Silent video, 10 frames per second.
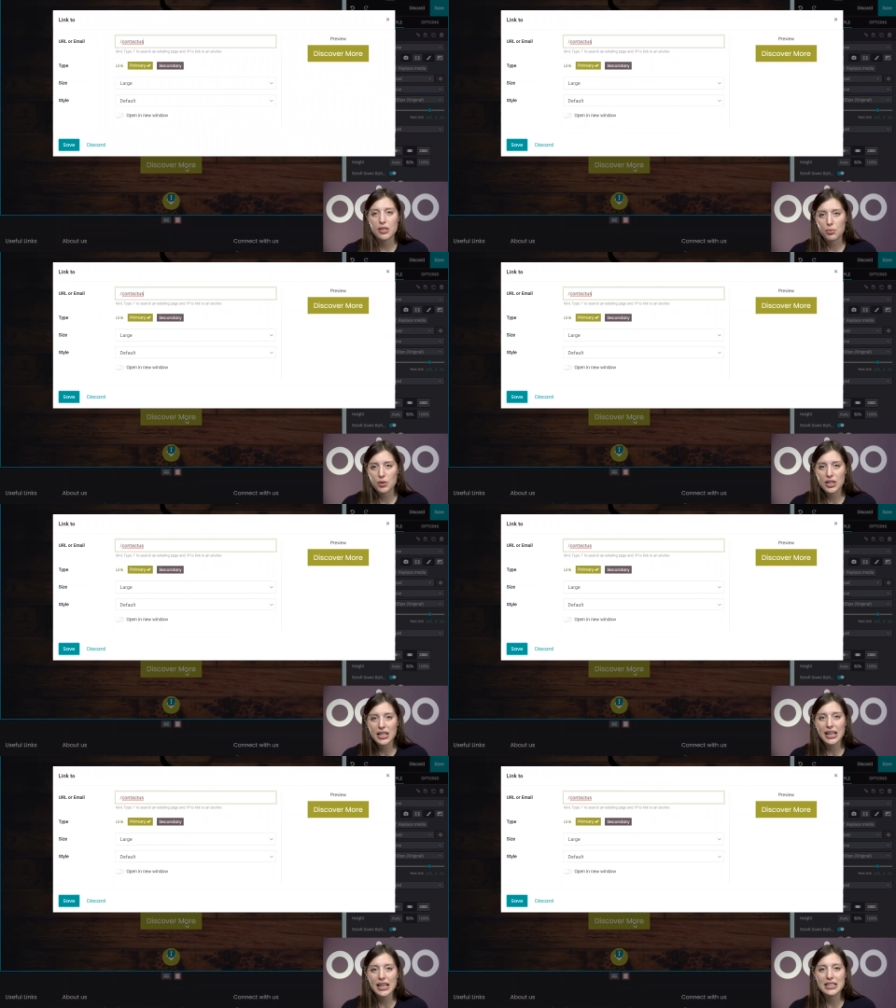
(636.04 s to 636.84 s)
double
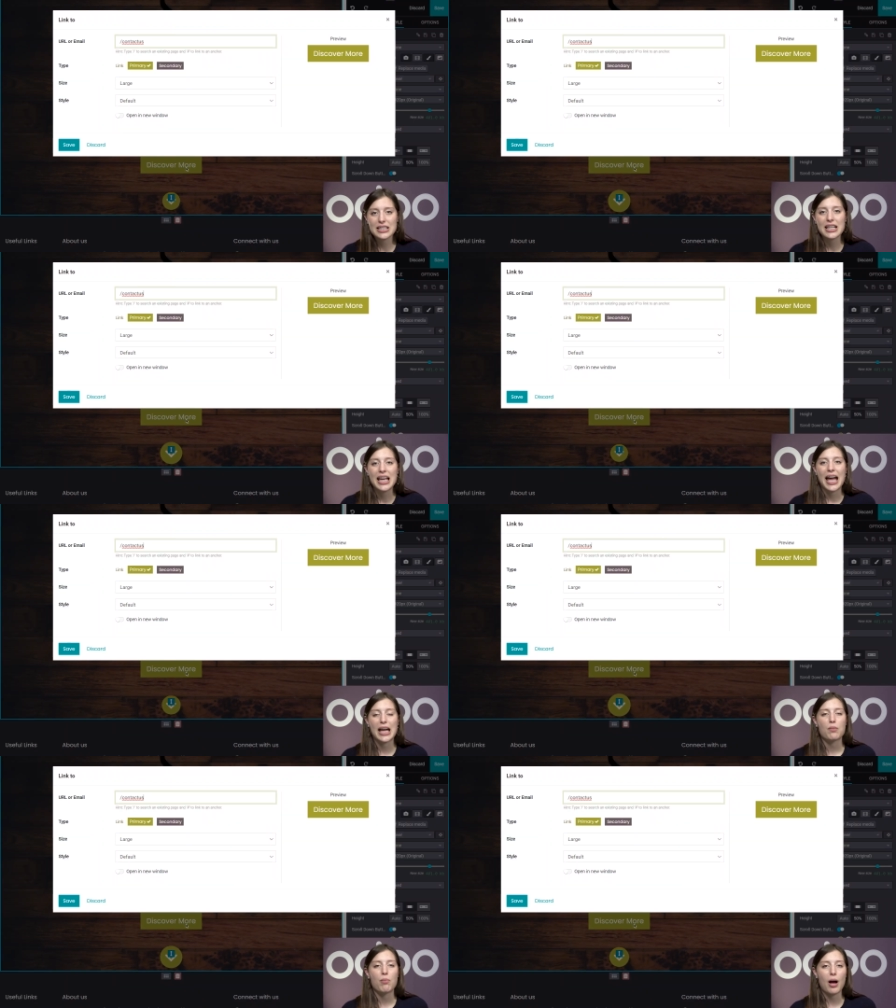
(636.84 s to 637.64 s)
click it
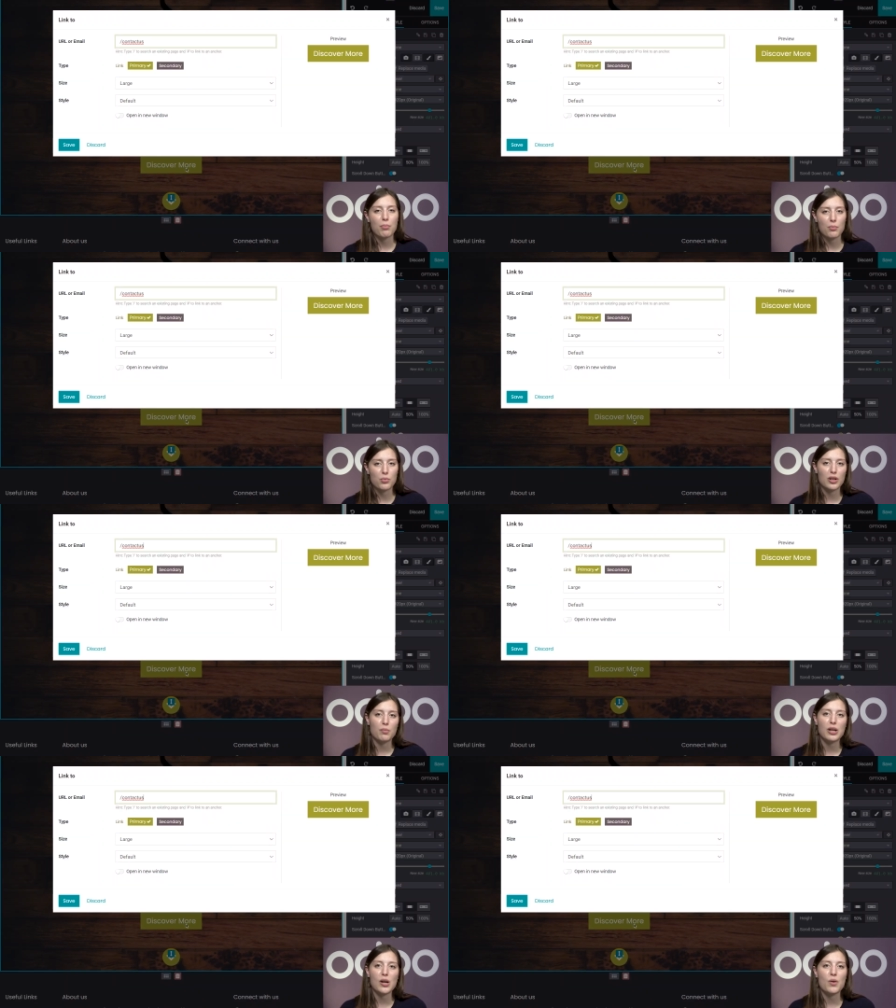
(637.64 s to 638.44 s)
and a pop-up will
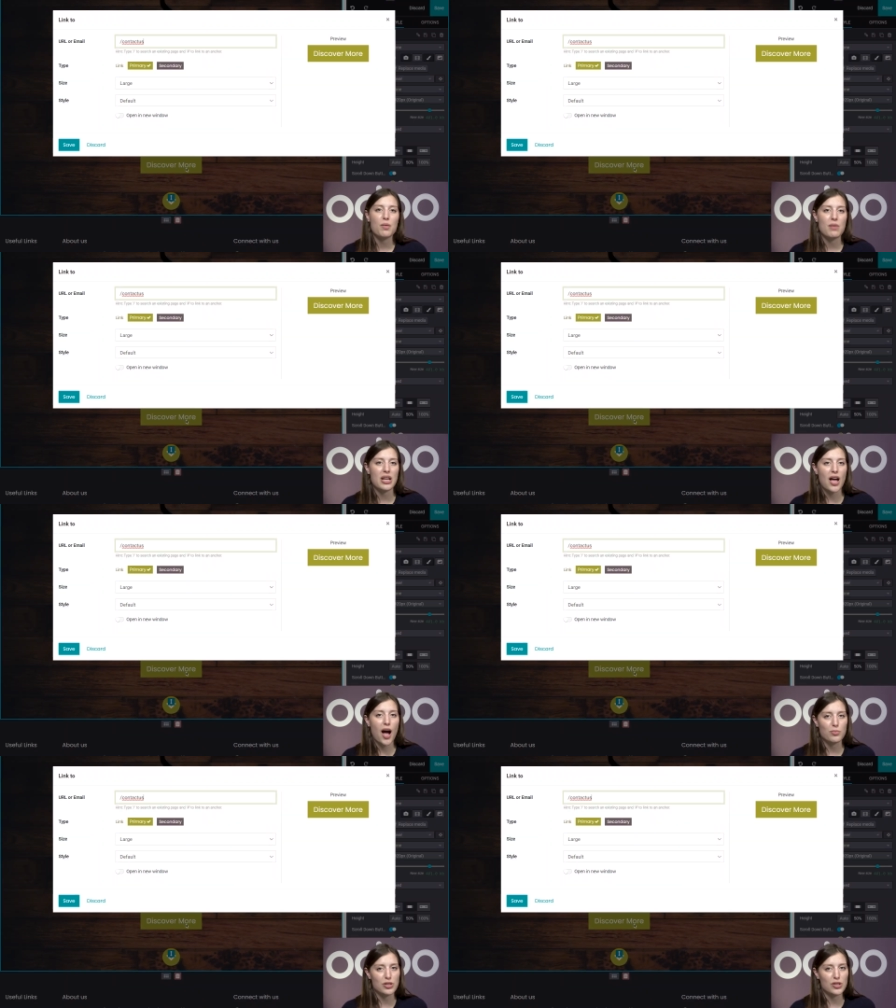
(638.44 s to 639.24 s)
appear with many
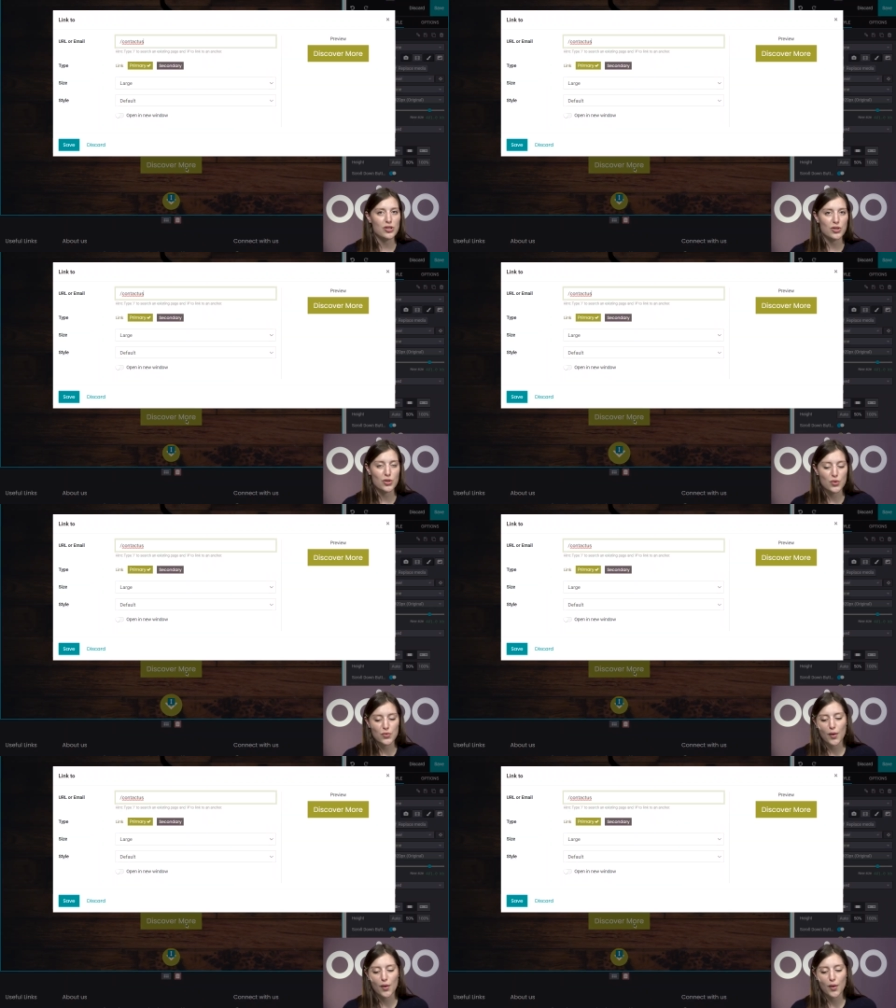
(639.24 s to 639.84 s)
options to choose